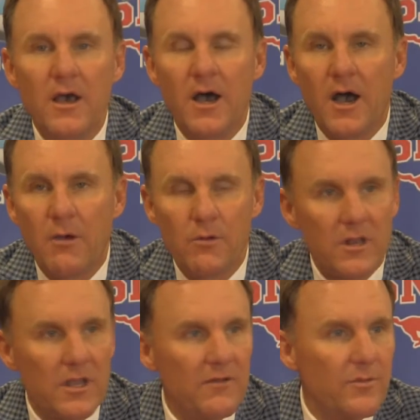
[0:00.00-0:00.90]
Uh, I would have
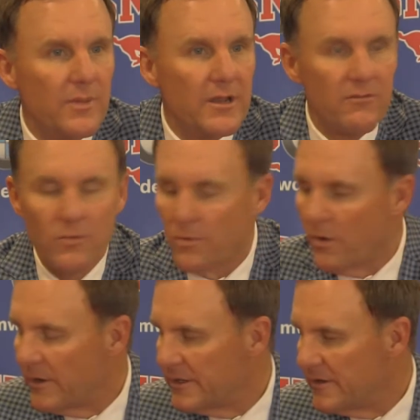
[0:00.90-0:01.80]
loved to have been able to
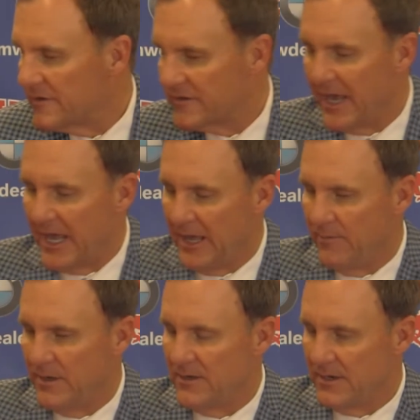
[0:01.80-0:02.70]
roll into this
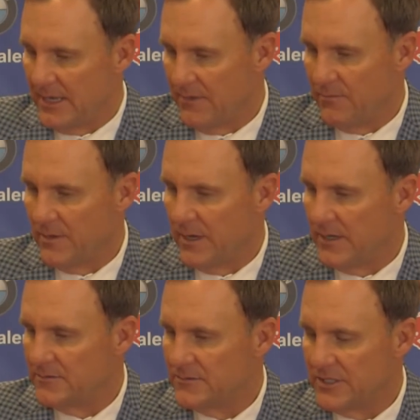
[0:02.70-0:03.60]
game and, and
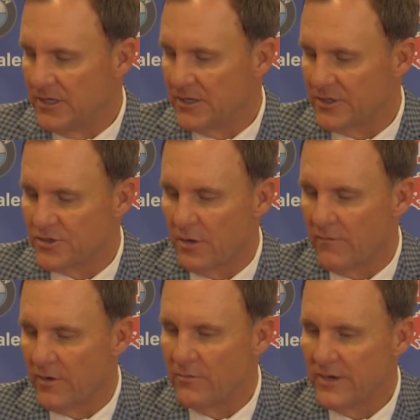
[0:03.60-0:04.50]
uh, still in control
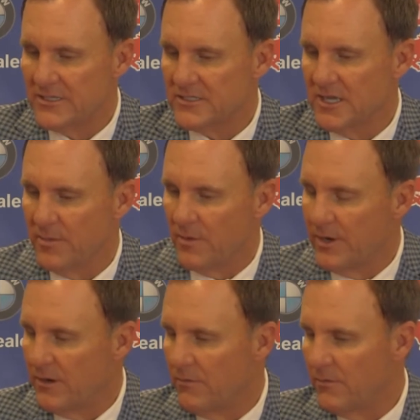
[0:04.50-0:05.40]
of our own destiny, but
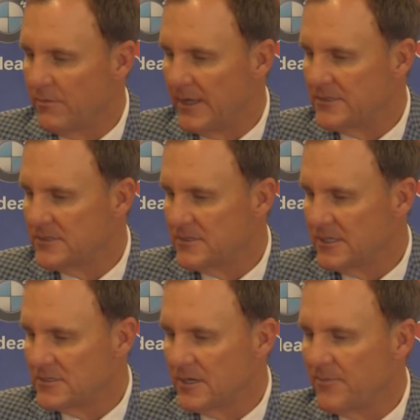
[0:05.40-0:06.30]
we don't. That's
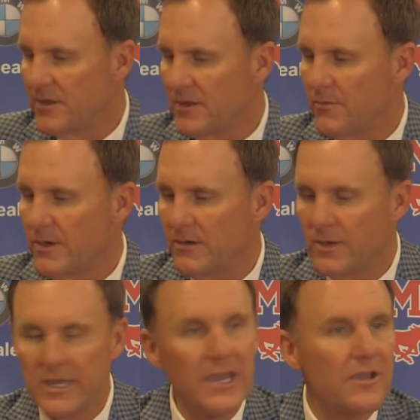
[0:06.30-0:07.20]
that's something that we,
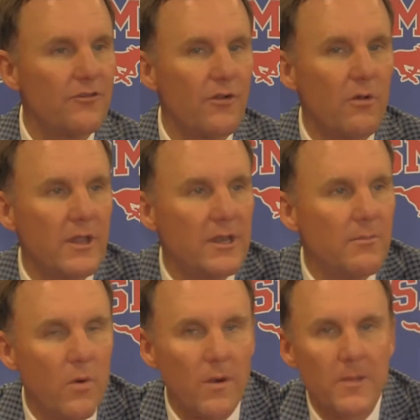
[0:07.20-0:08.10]
we can't control
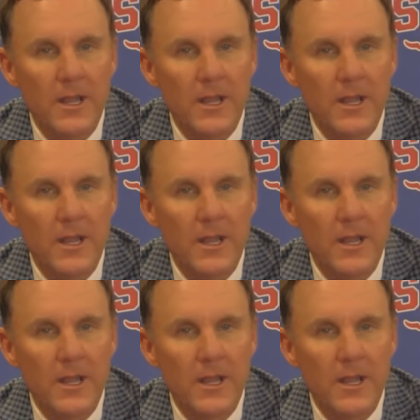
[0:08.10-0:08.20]
anymore.